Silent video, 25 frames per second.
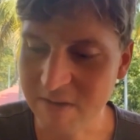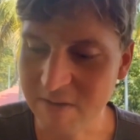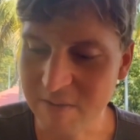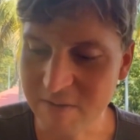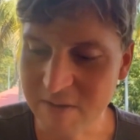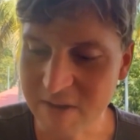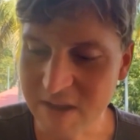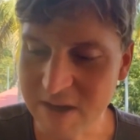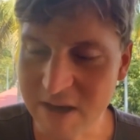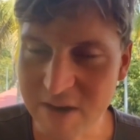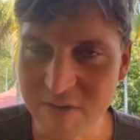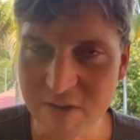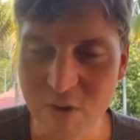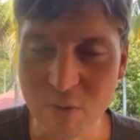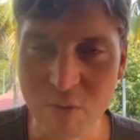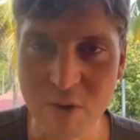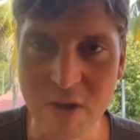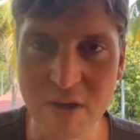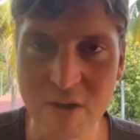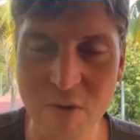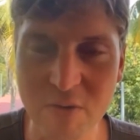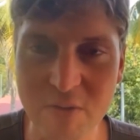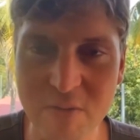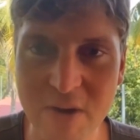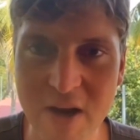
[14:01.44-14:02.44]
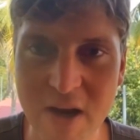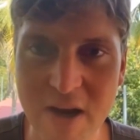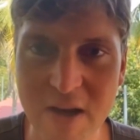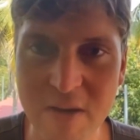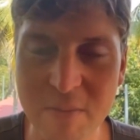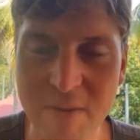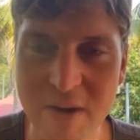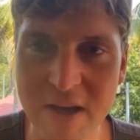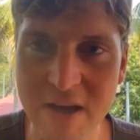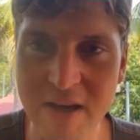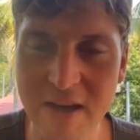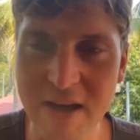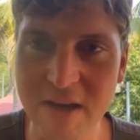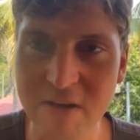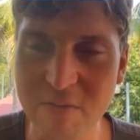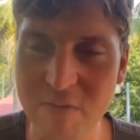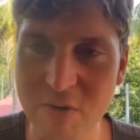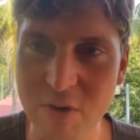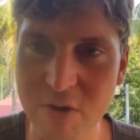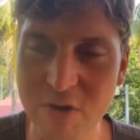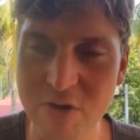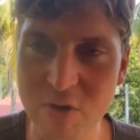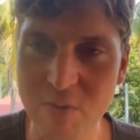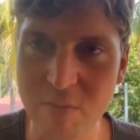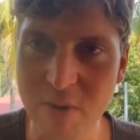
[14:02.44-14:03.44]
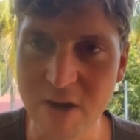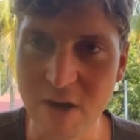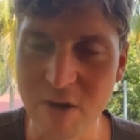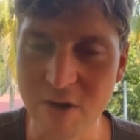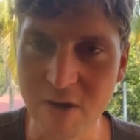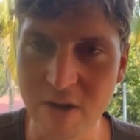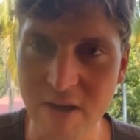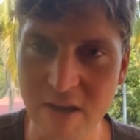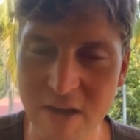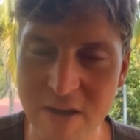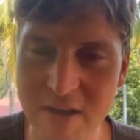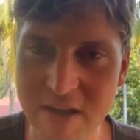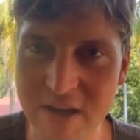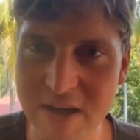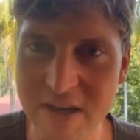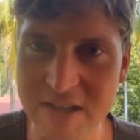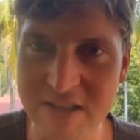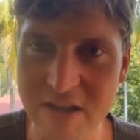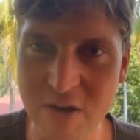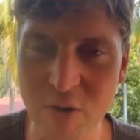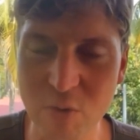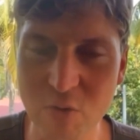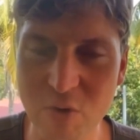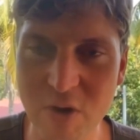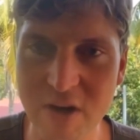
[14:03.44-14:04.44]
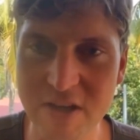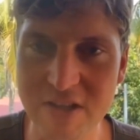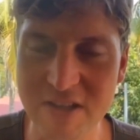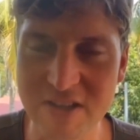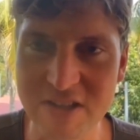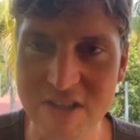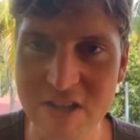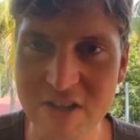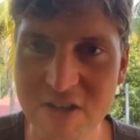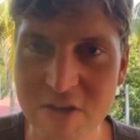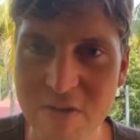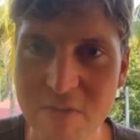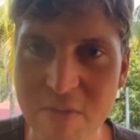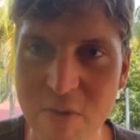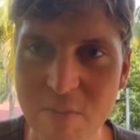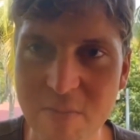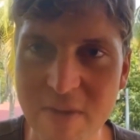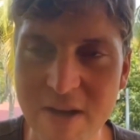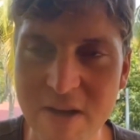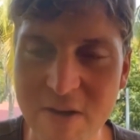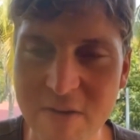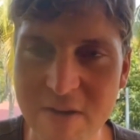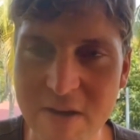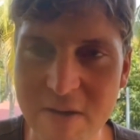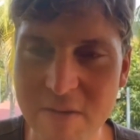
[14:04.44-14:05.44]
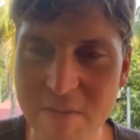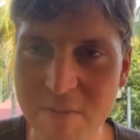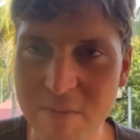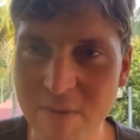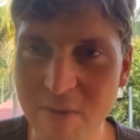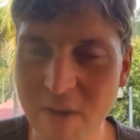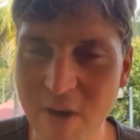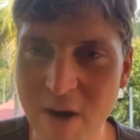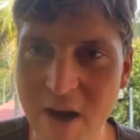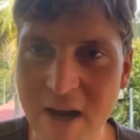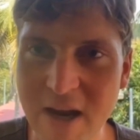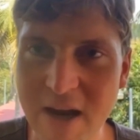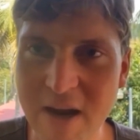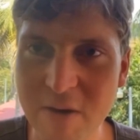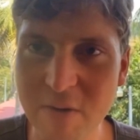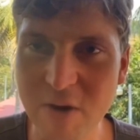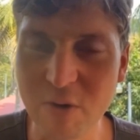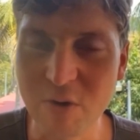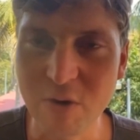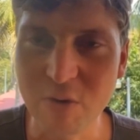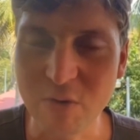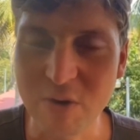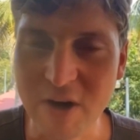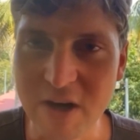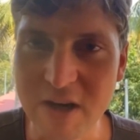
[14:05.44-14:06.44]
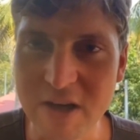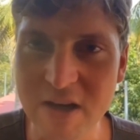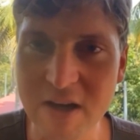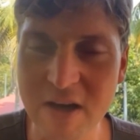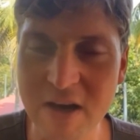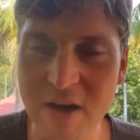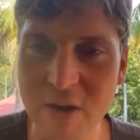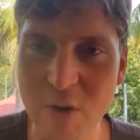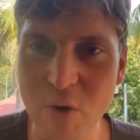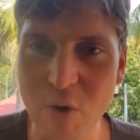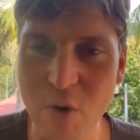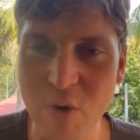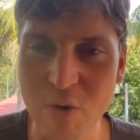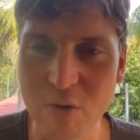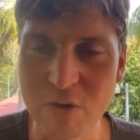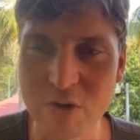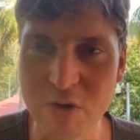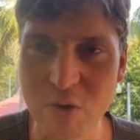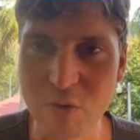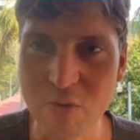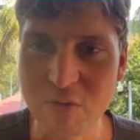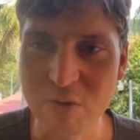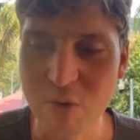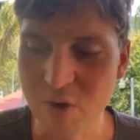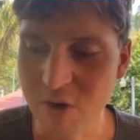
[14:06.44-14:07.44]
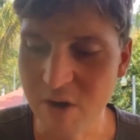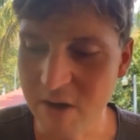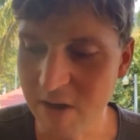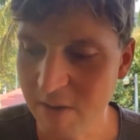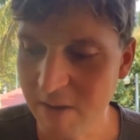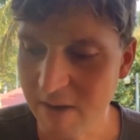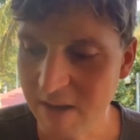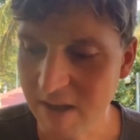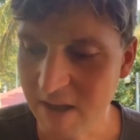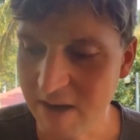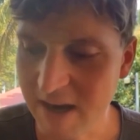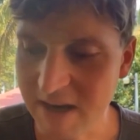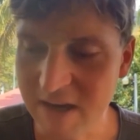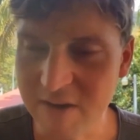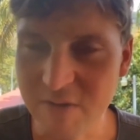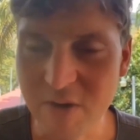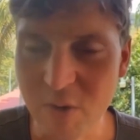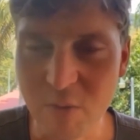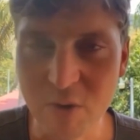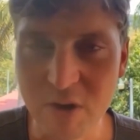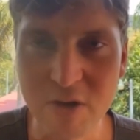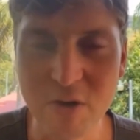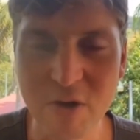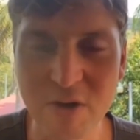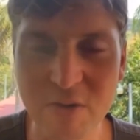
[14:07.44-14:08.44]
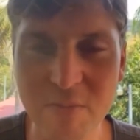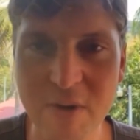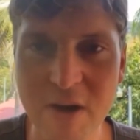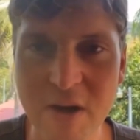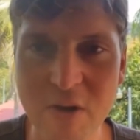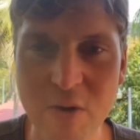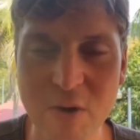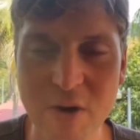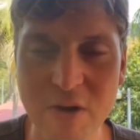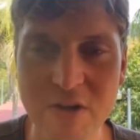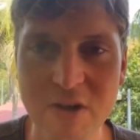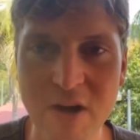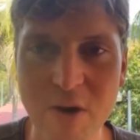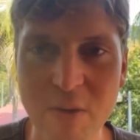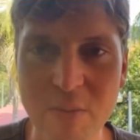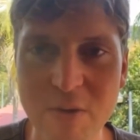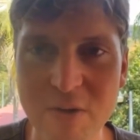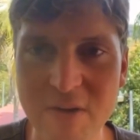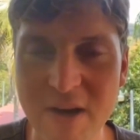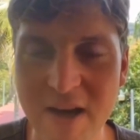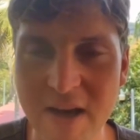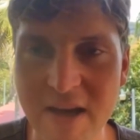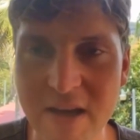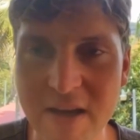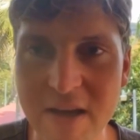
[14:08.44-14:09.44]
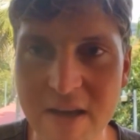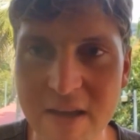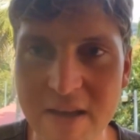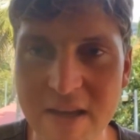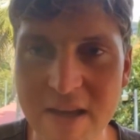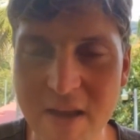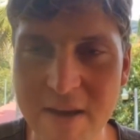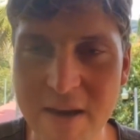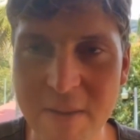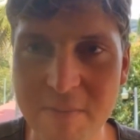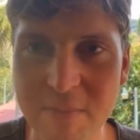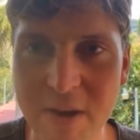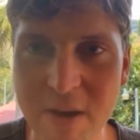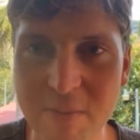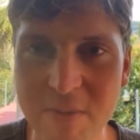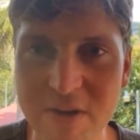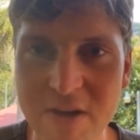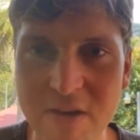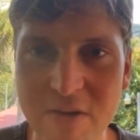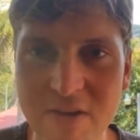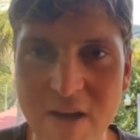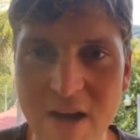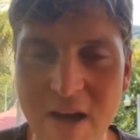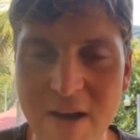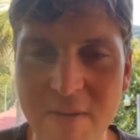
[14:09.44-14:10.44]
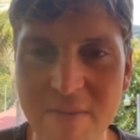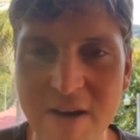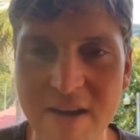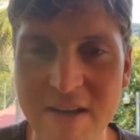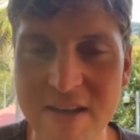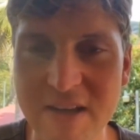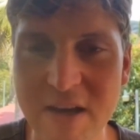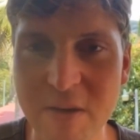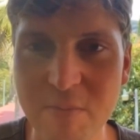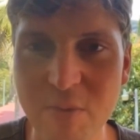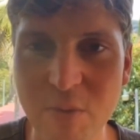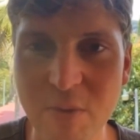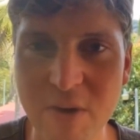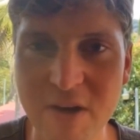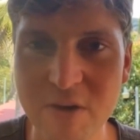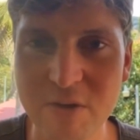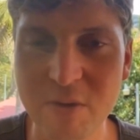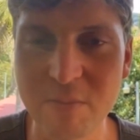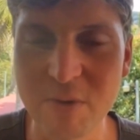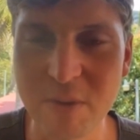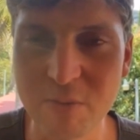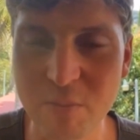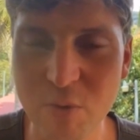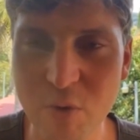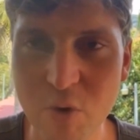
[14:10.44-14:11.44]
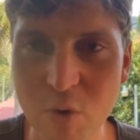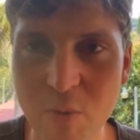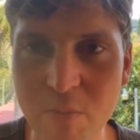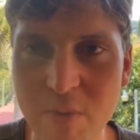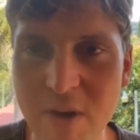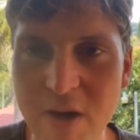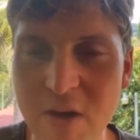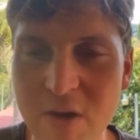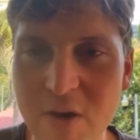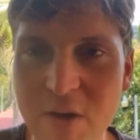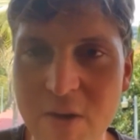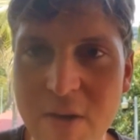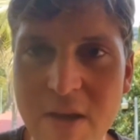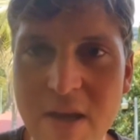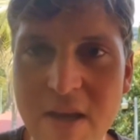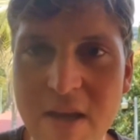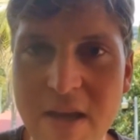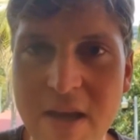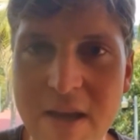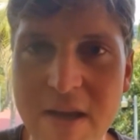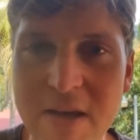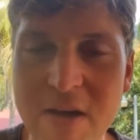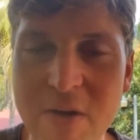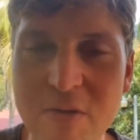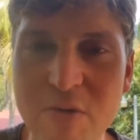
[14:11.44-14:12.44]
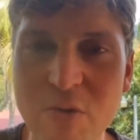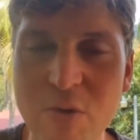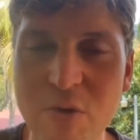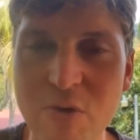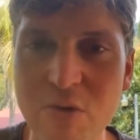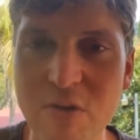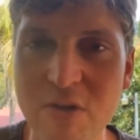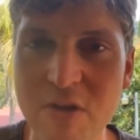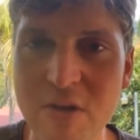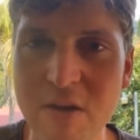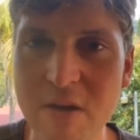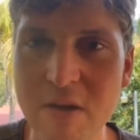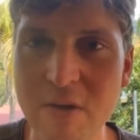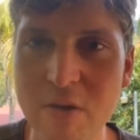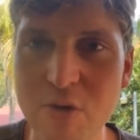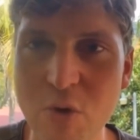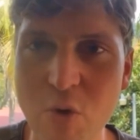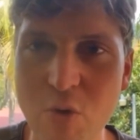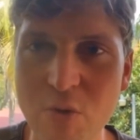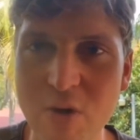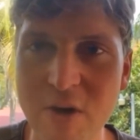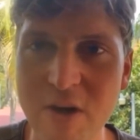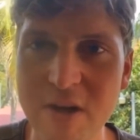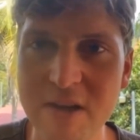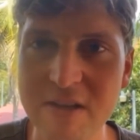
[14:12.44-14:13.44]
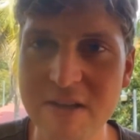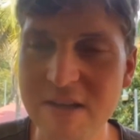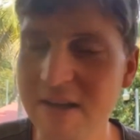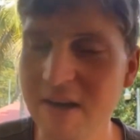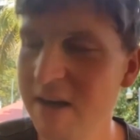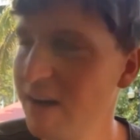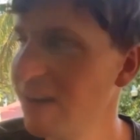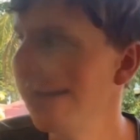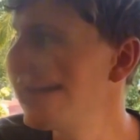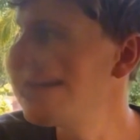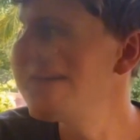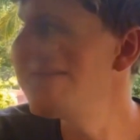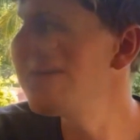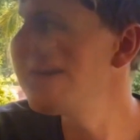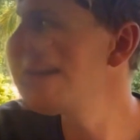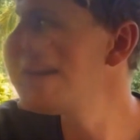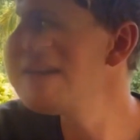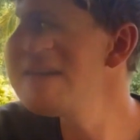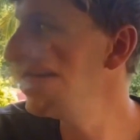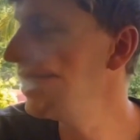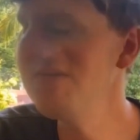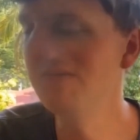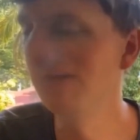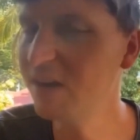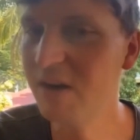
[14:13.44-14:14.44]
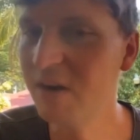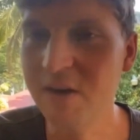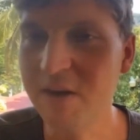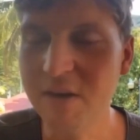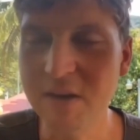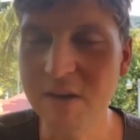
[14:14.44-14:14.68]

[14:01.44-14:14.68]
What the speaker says: If the weather, vibe, and fruits are better, it's a great decision for me. I haven't regretted it at all so far. And if the weather is better on top of that, and maybe the vibe and temperament of the people are better, and the fruits, coconuts, and melons are better,